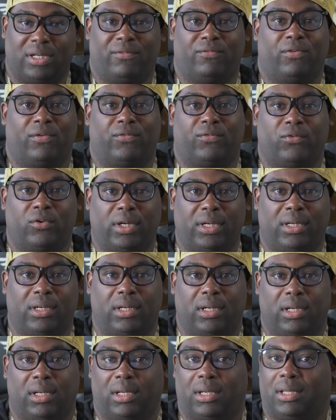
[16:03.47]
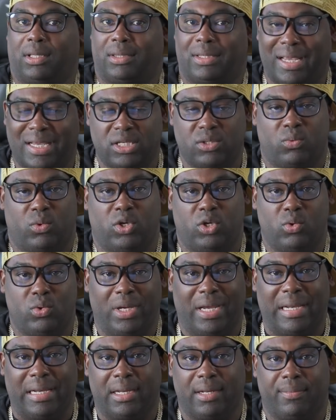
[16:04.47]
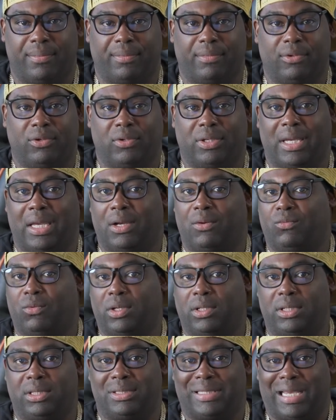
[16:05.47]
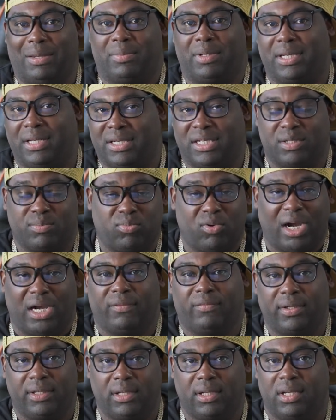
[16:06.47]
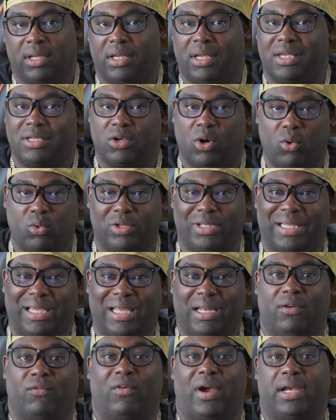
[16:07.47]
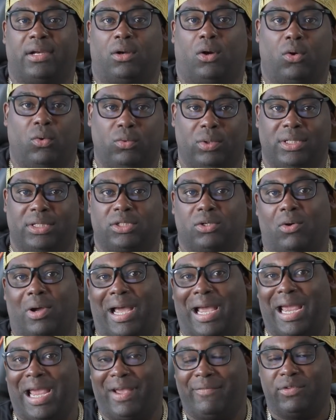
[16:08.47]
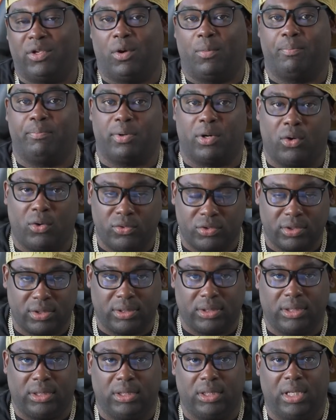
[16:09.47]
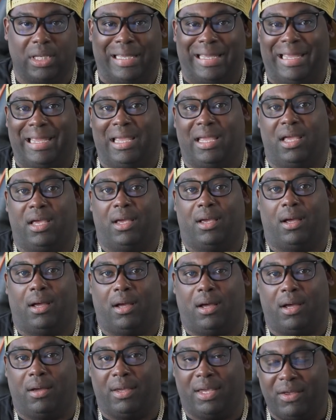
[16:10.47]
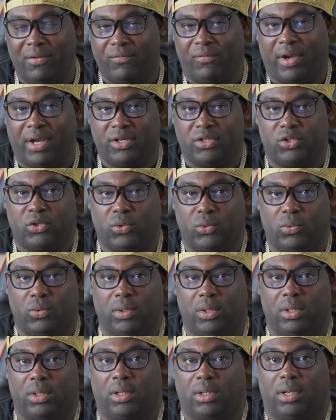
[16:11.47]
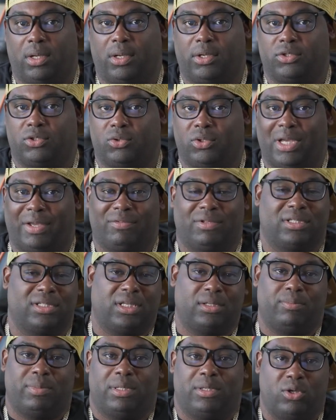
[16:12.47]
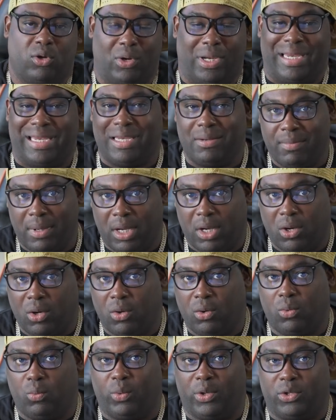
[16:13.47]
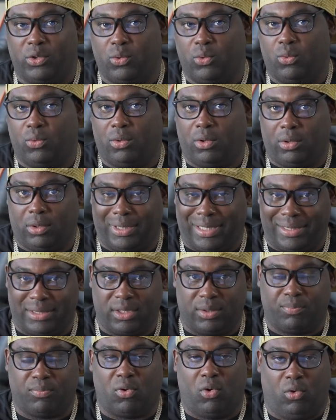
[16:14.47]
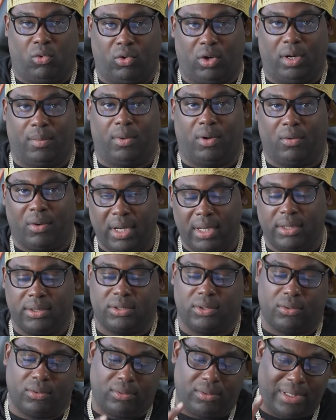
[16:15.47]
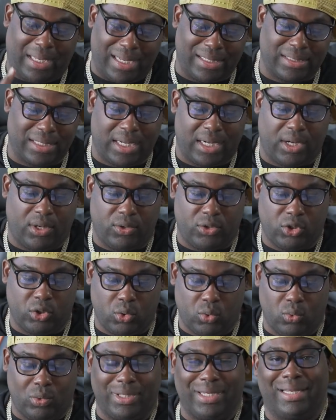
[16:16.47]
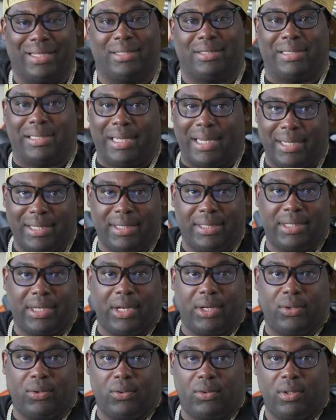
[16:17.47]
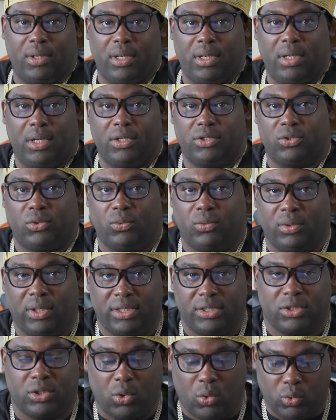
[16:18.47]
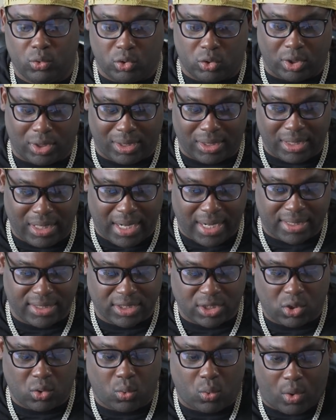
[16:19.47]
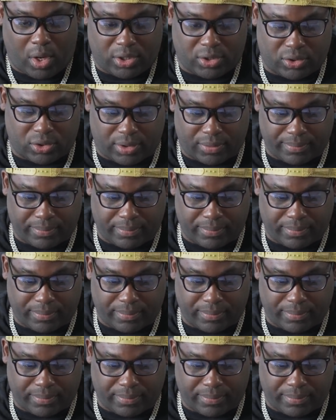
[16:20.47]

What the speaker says: for free. That's where you get it. You can't really type it in. It's private. It's only invite only. So I have to personally invite you. So you have to send me your email when you get the program. All right. So that's how you get the indicator. So let's go to the next question.